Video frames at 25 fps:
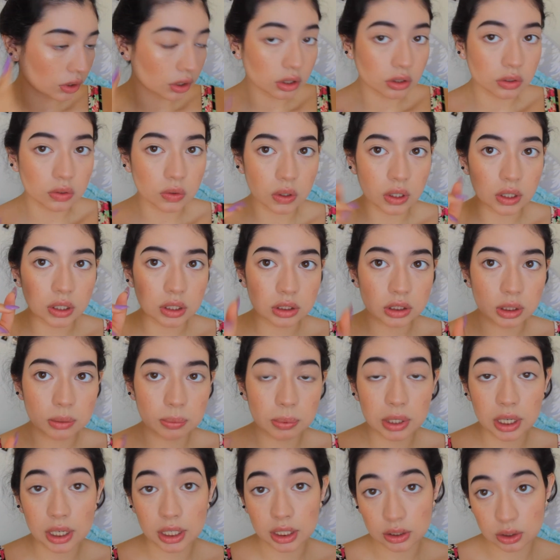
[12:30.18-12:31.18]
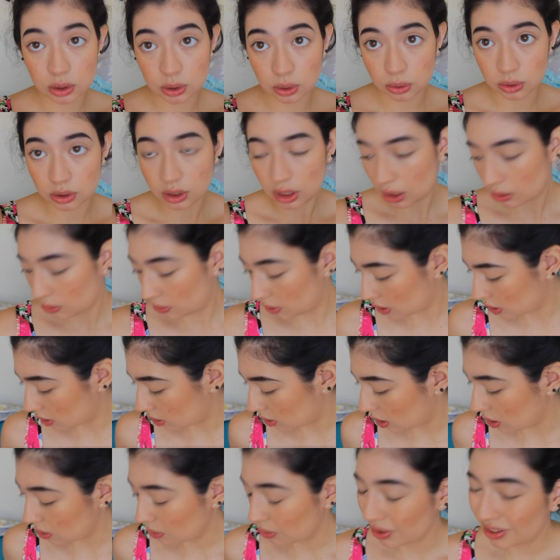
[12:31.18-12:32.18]
so I just applied it two times
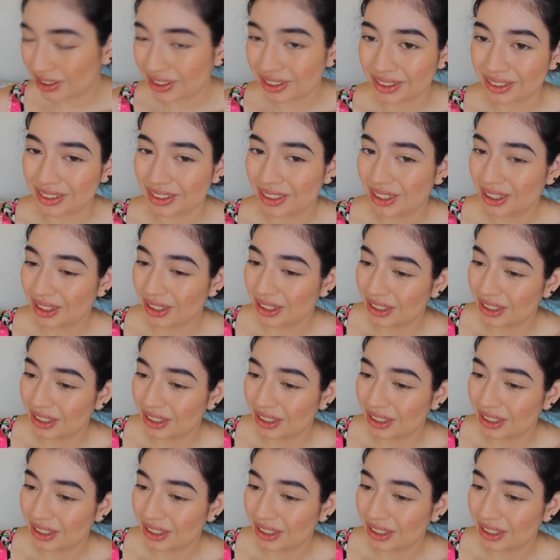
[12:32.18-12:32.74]
because I don't wanna.